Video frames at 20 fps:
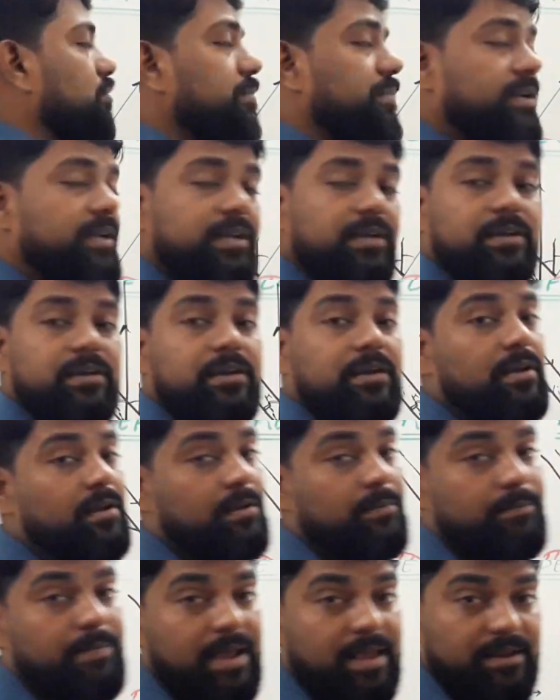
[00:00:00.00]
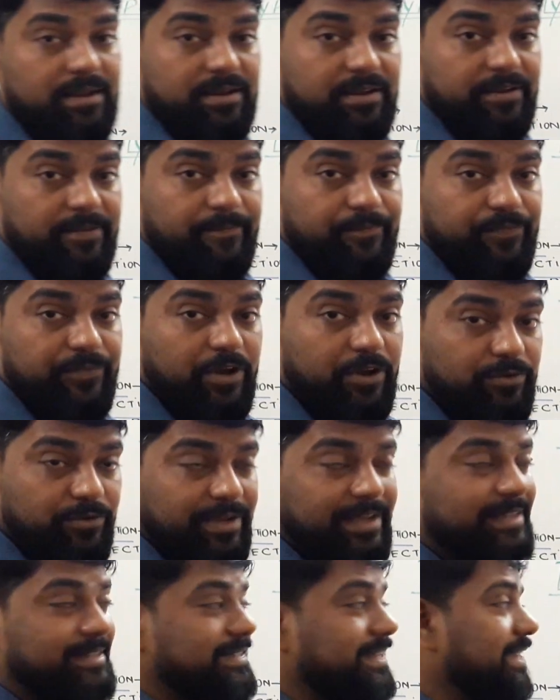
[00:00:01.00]
be parallel. Or you
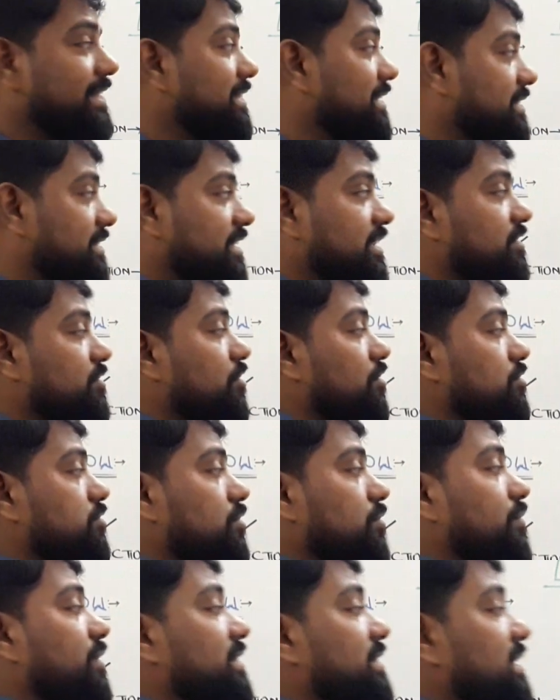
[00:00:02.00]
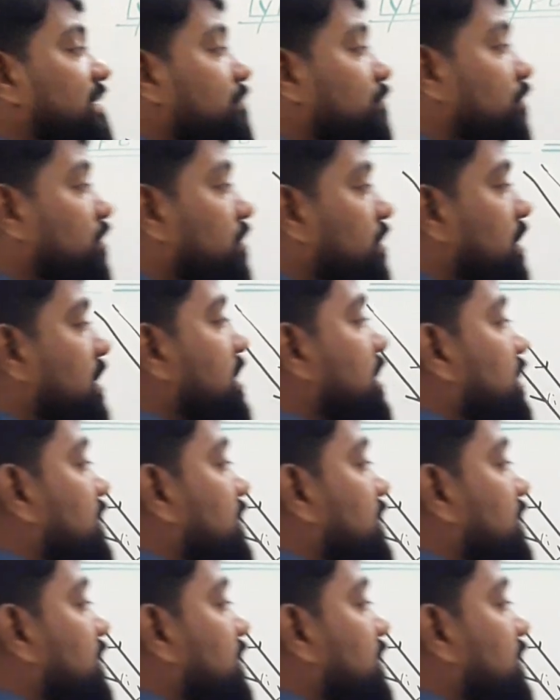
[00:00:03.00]
can say in this case also one thing more,